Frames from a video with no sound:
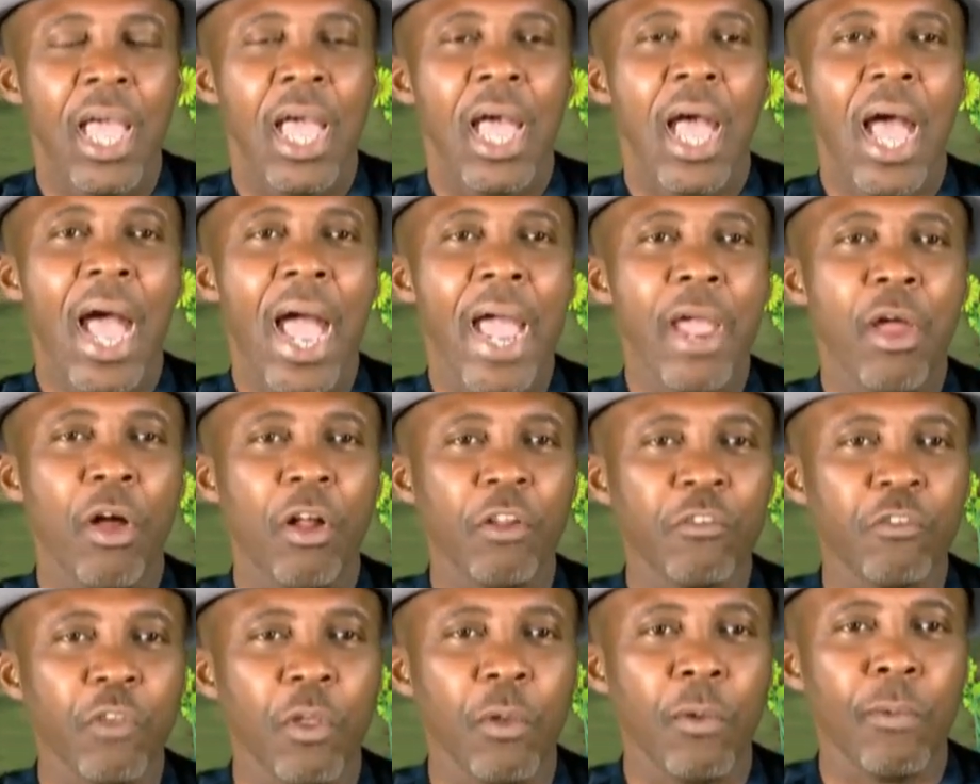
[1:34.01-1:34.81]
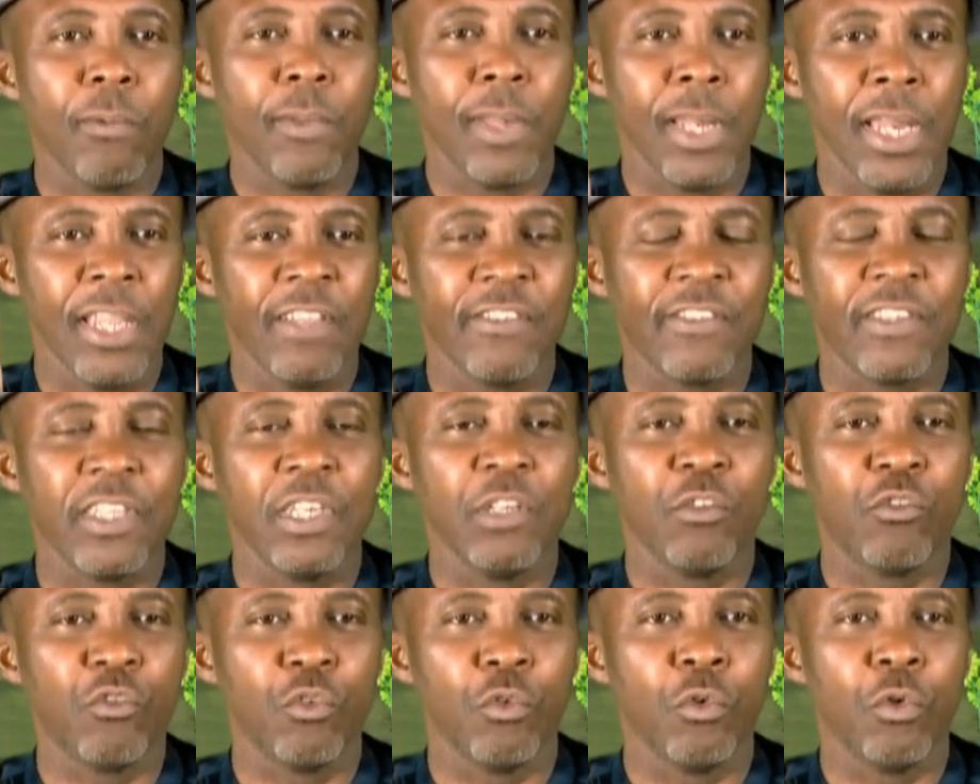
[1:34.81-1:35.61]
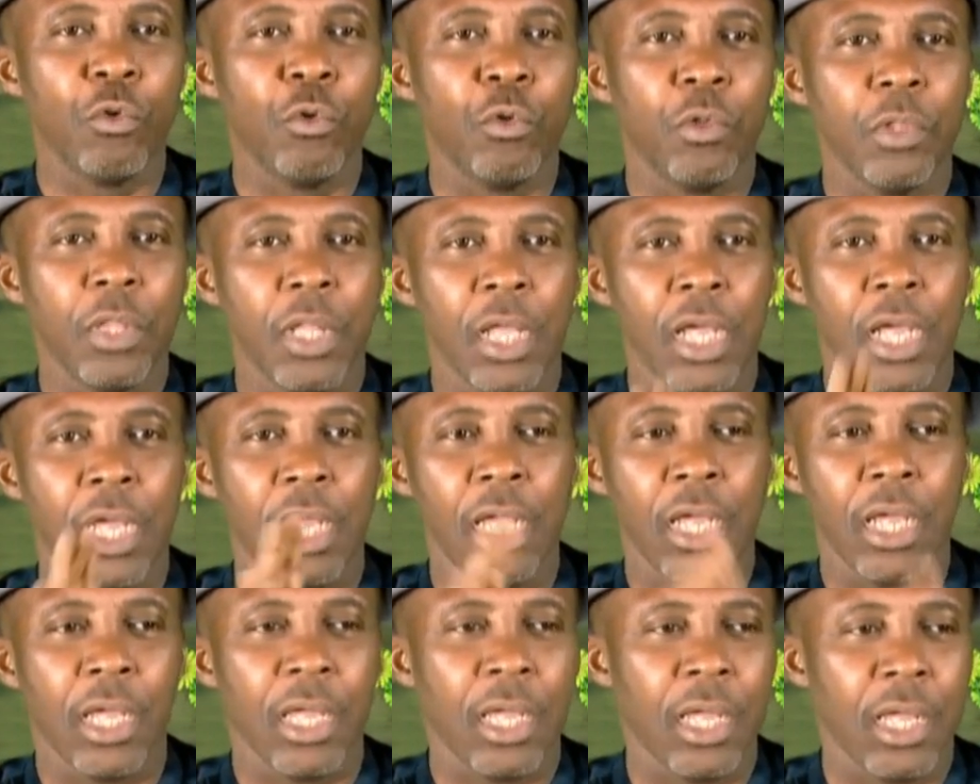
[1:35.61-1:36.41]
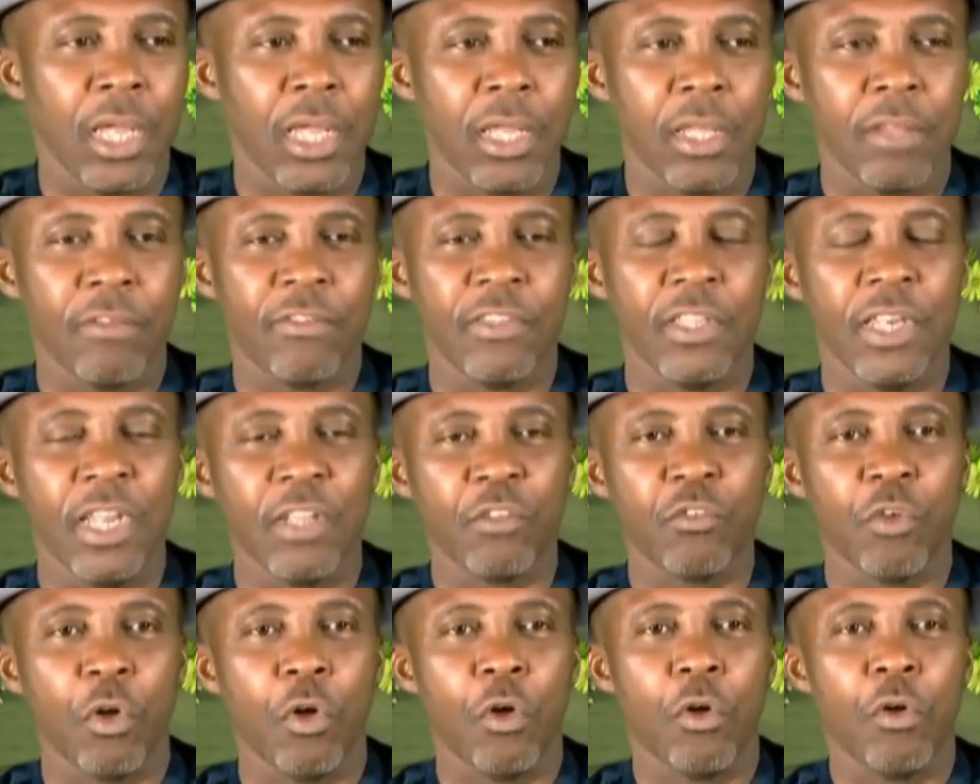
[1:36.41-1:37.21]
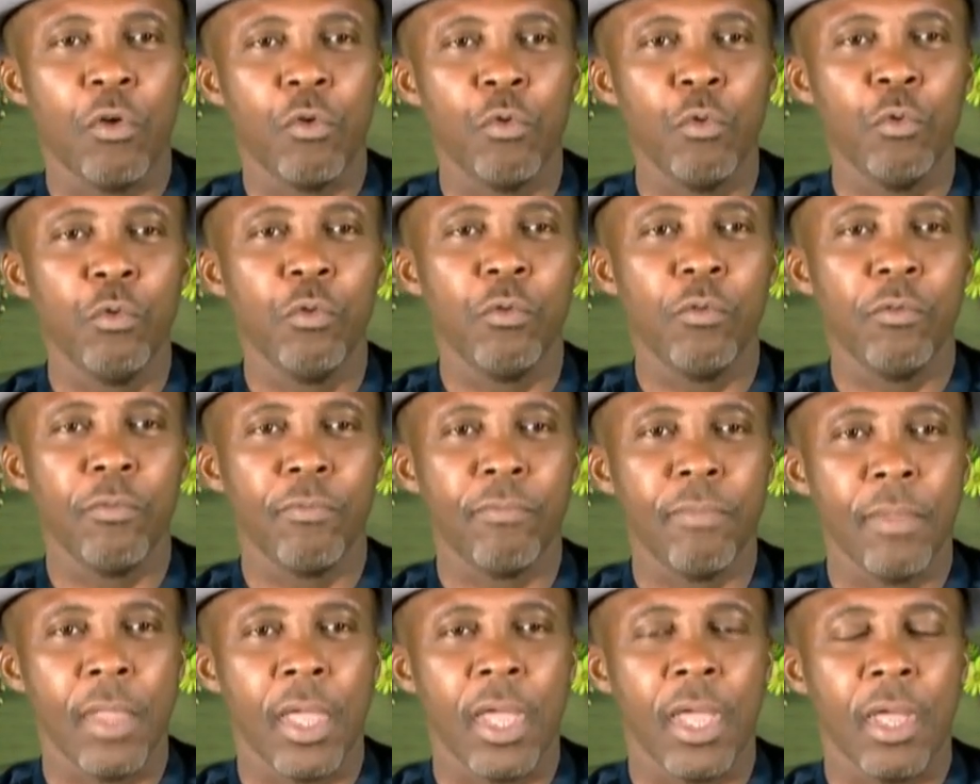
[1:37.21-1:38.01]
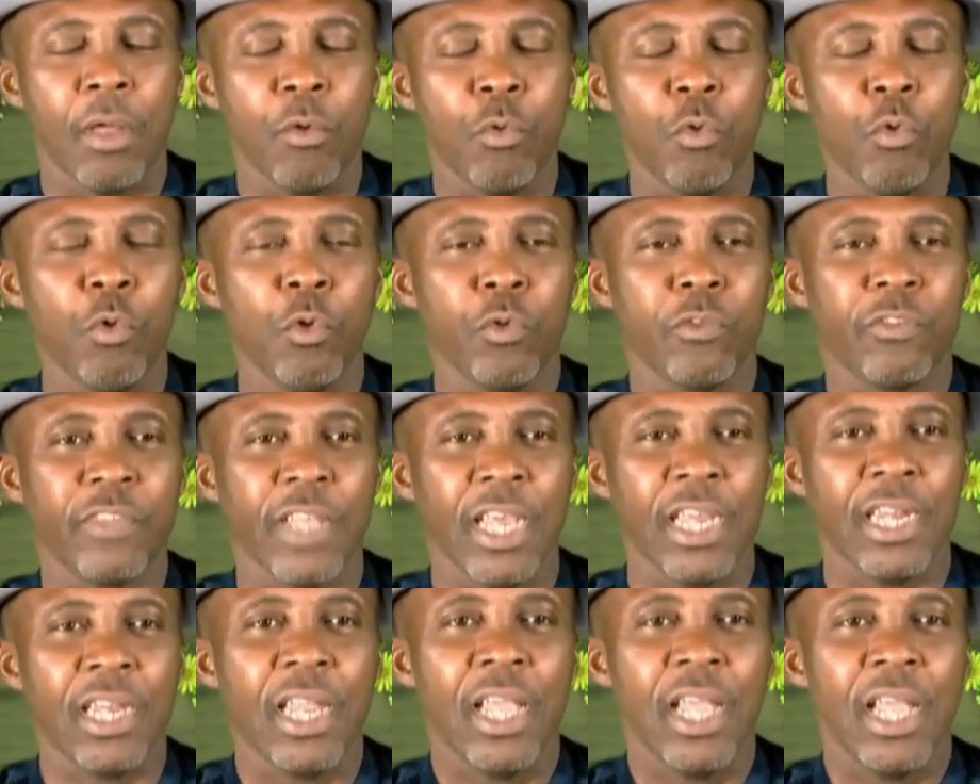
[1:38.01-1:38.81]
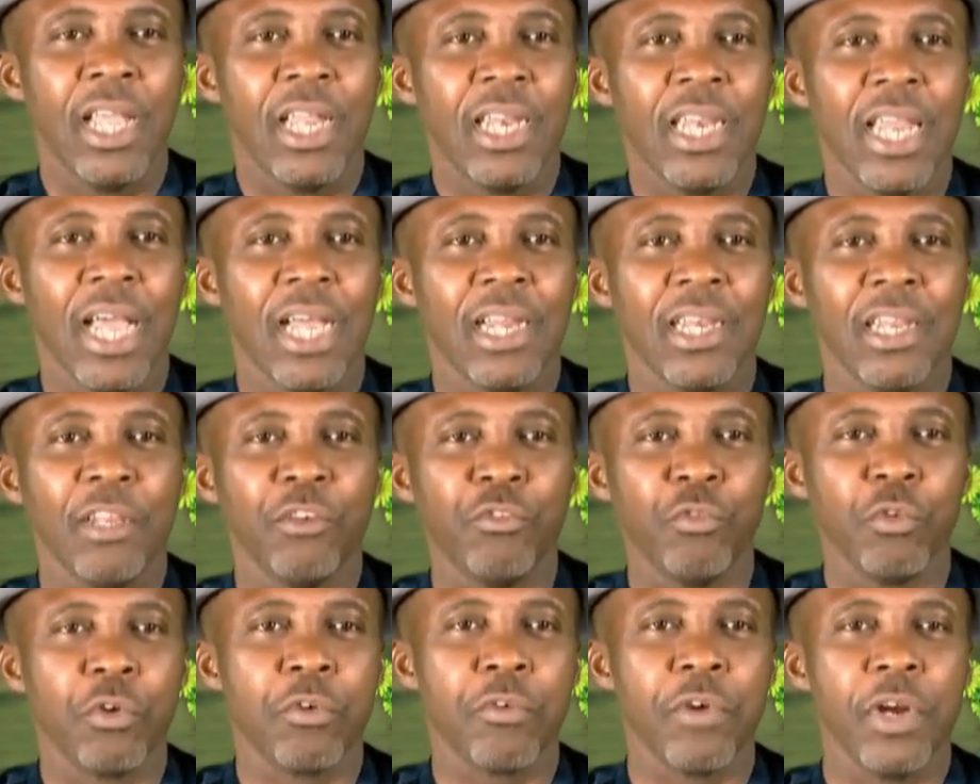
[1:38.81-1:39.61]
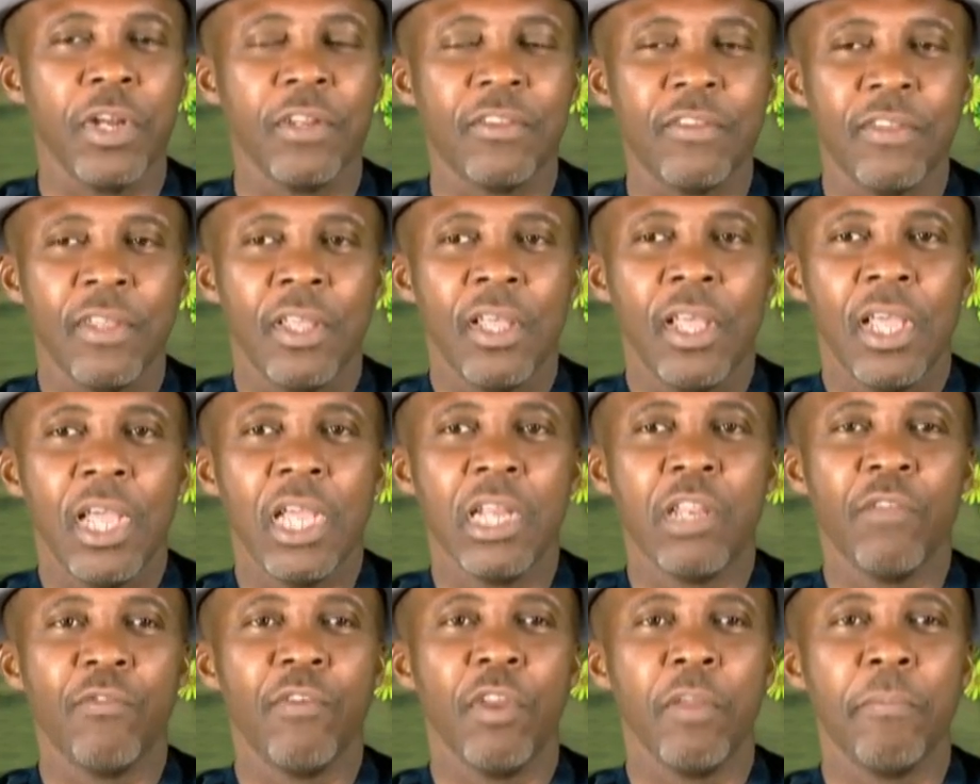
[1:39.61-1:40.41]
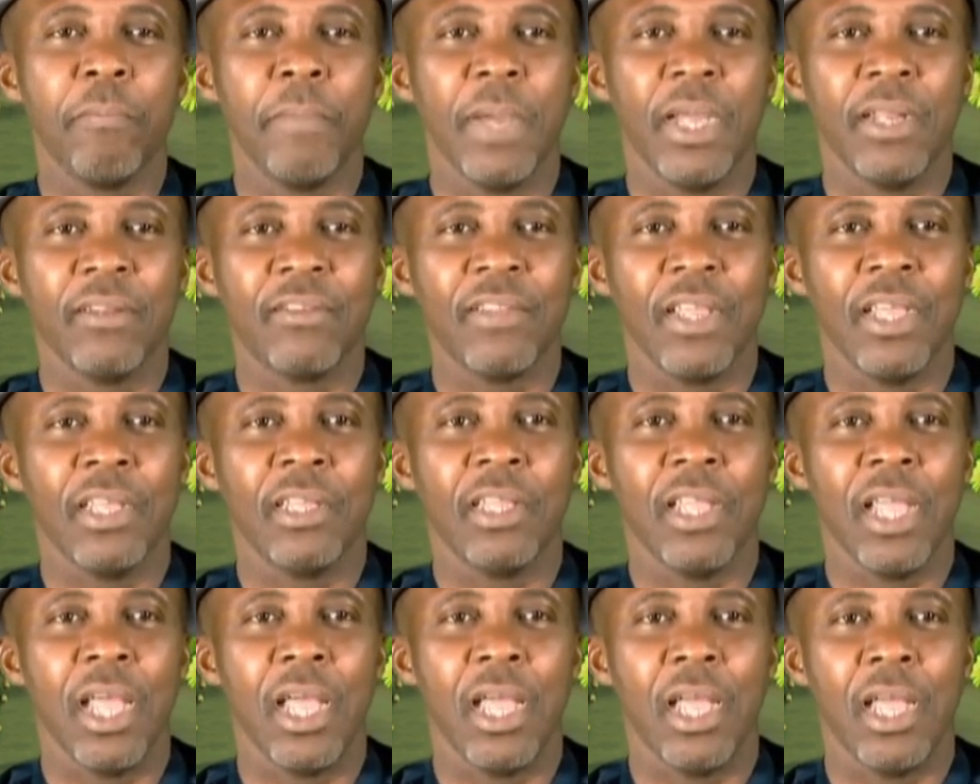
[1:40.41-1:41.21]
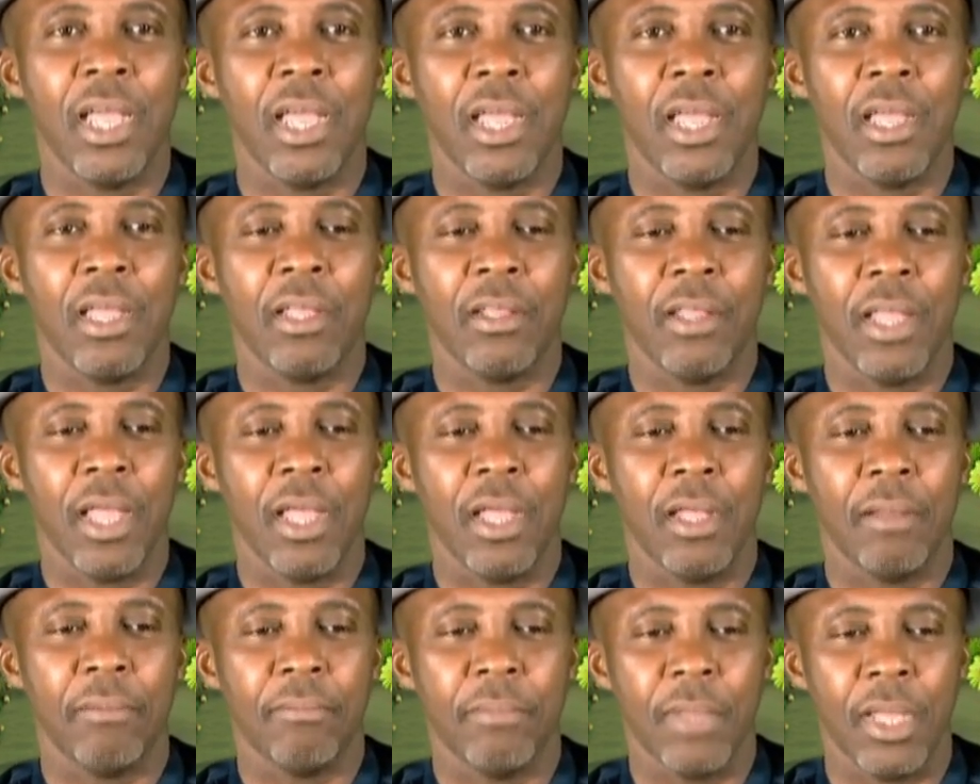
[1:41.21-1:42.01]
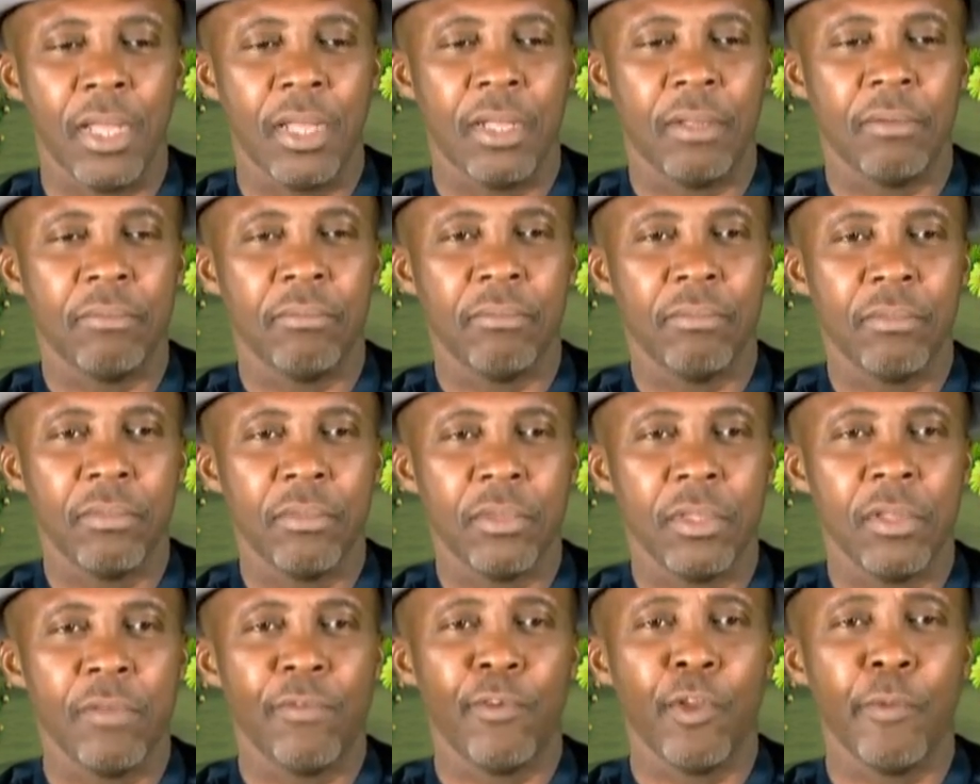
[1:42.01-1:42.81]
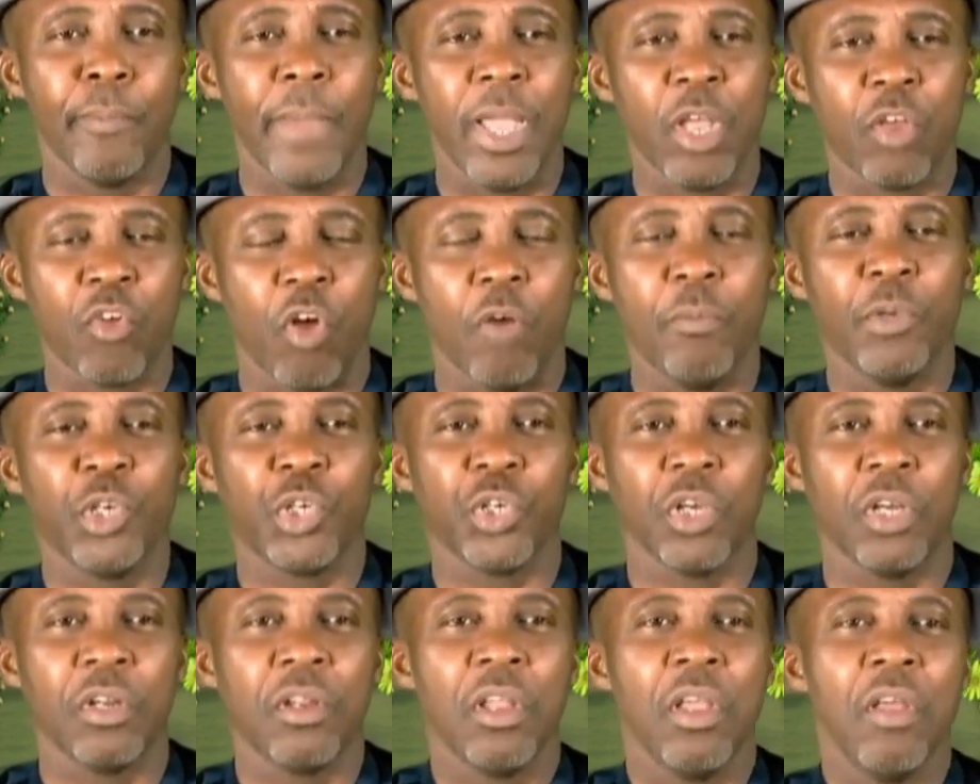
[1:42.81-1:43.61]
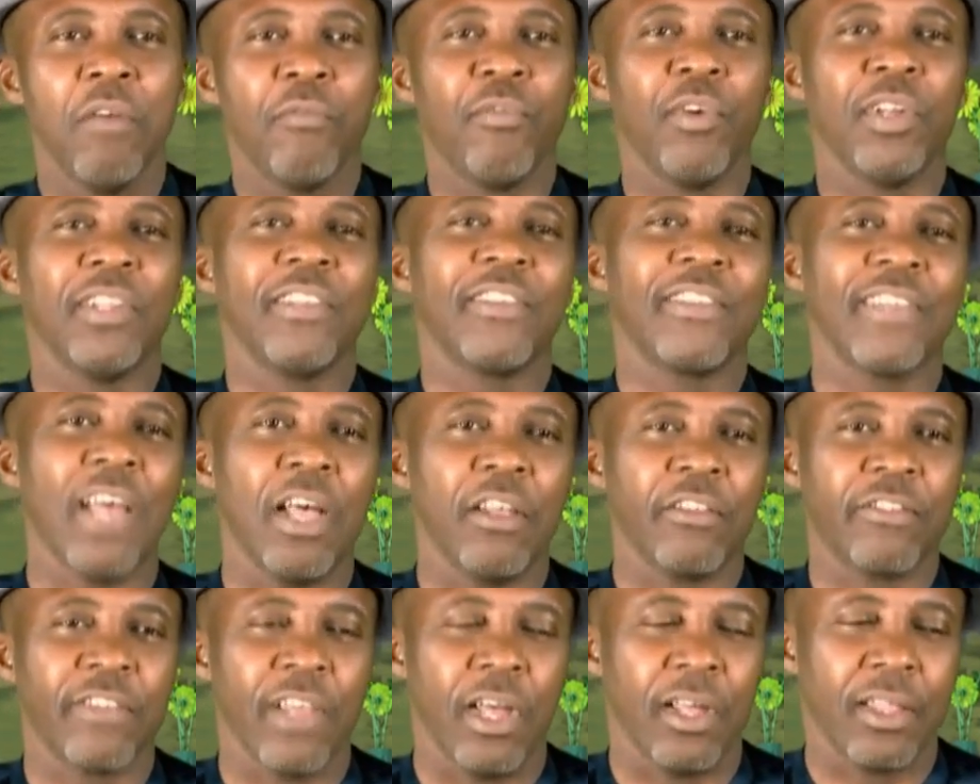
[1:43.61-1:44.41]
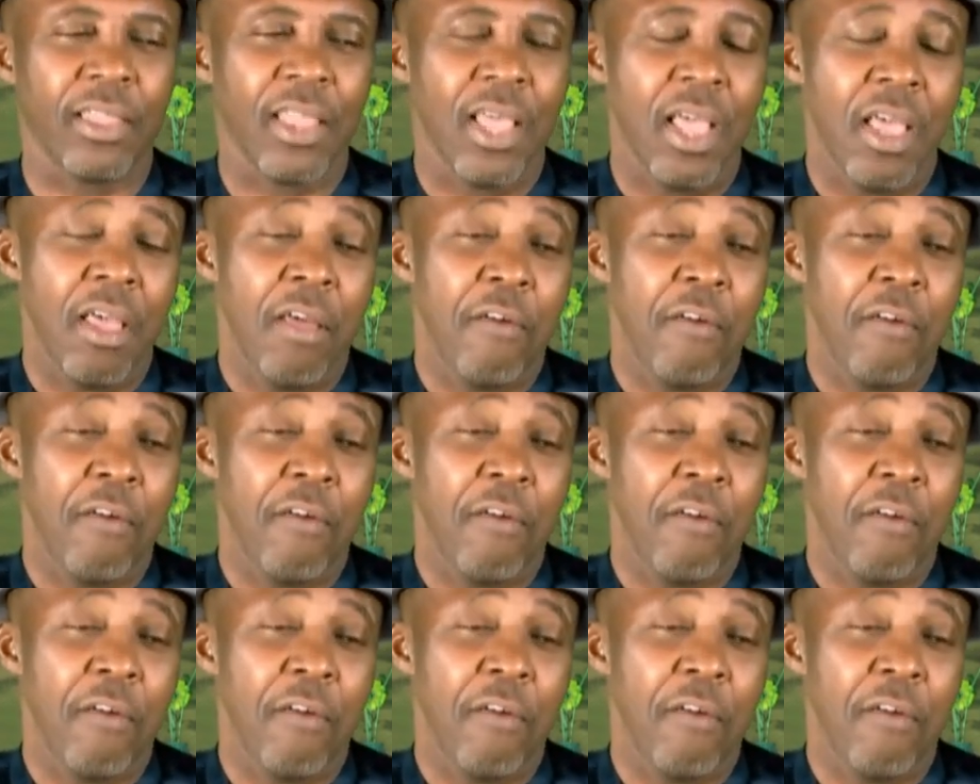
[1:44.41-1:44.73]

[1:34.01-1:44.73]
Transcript: I also listened to the senator who, uh, who said that they should create a development, uh, um, um, development commission for the South-South.